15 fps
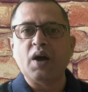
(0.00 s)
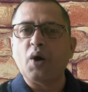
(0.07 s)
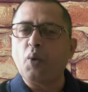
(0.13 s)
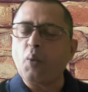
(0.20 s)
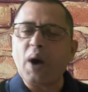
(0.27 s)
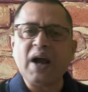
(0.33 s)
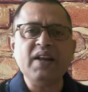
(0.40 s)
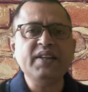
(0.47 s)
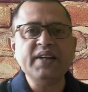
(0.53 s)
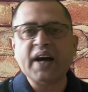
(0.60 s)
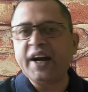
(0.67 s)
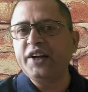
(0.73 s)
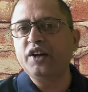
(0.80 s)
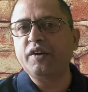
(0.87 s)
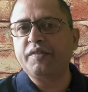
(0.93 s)
While the
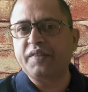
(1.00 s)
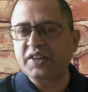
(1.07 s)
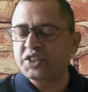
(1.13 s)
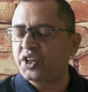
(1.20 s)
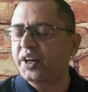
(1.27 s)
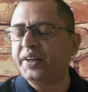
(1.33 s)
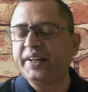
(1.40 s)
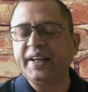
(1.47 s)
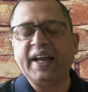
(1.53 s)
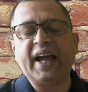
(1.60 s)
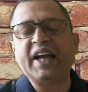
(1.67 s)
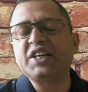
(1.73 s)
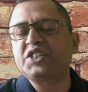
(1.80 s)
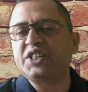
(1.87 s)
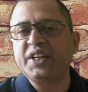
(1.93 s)
idea of resurrecting
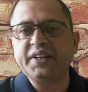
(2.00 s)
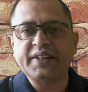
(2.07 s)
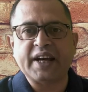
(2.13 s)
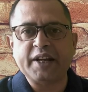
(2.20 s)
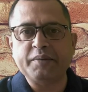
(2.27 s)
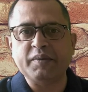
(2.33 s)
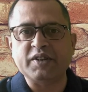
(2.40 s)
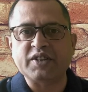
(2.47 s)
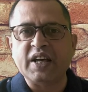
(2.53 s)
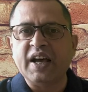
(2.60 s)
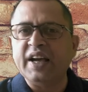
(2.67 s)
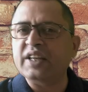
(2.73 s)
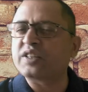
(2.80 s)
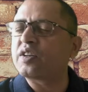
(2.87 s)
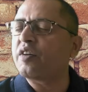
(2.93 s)
extinct animals
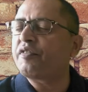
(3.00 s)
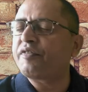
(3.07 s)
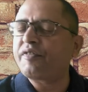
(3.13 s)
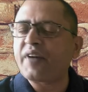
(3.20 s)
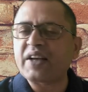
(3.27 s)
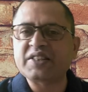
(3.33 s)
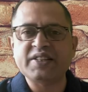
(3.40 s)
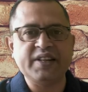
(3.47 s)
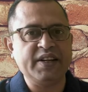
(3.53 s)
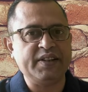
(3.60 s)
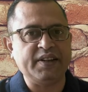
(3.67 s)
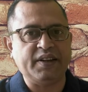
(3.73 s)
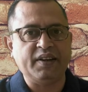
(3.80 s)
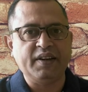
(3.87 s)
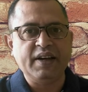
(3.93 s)
is
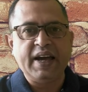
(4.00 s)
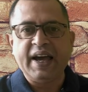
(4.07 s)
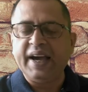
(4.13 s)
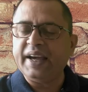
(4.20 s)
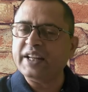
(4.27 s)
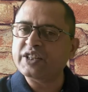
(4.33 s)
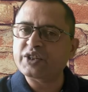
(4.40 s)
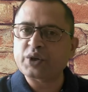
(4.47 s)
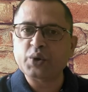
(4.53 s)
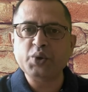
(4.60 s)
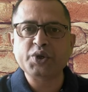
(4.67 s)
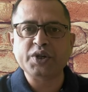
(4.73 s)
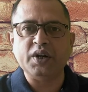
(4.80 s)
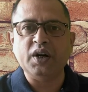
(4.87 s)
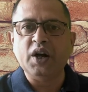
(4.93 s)
fascinating, it is
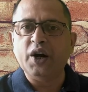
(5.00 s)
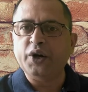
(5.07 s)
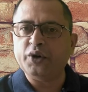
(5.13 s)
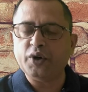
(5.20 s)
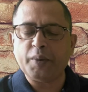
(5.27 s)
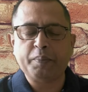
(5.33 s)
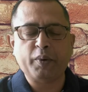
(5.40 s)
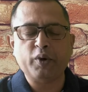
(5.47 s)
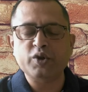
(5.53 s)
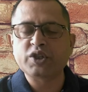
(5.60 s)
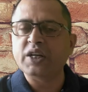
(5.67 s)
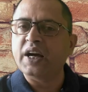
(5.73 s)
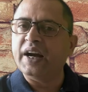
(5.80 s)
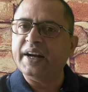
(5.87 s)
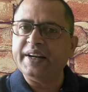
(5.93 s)
crucial to approach
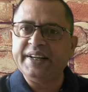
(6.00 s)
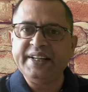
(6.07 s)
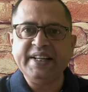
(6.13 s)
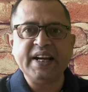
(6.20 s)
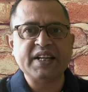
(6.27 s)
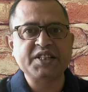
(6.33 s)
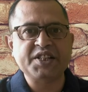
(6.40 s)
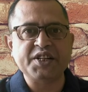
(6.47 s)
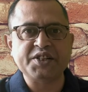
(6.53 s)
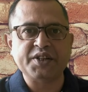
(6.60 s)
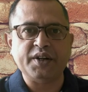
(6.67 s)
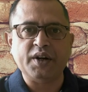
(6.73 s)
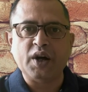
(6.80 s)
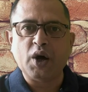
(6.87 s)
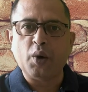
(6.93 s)
de
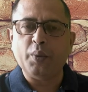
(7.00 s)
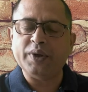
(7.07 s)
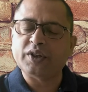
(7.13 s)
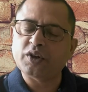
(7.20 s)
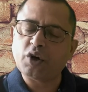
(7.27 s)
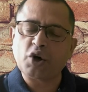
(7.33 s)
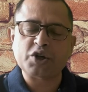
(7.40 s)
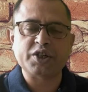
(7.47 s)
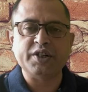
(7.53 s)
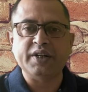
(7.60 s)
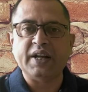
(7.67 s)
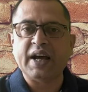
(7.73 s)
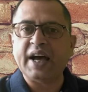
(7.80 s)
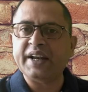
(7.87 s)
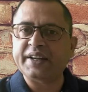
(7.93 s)
extinction with
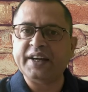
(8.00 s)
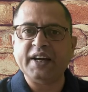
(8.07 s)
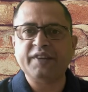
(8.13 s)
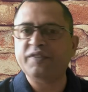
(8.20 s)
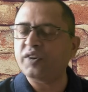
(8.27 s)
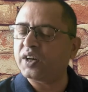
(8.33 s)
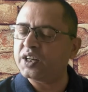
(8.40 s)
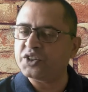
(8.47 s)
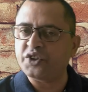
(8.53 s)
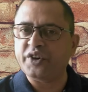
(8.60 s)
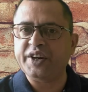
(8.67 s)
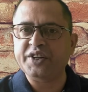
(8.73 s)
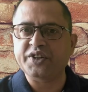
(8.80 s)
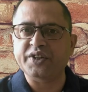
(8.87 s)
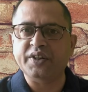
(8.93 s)
caution and careful
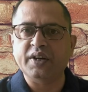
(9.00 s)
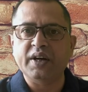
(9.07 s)
consideration.